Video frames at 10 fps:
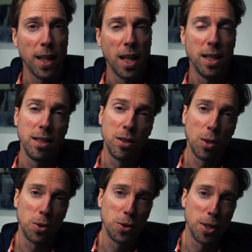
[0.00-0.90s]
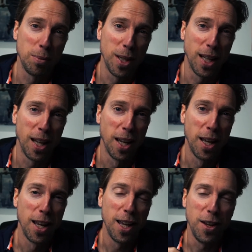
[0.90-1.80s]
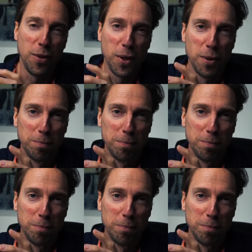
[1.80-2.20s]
And this is also something that if you're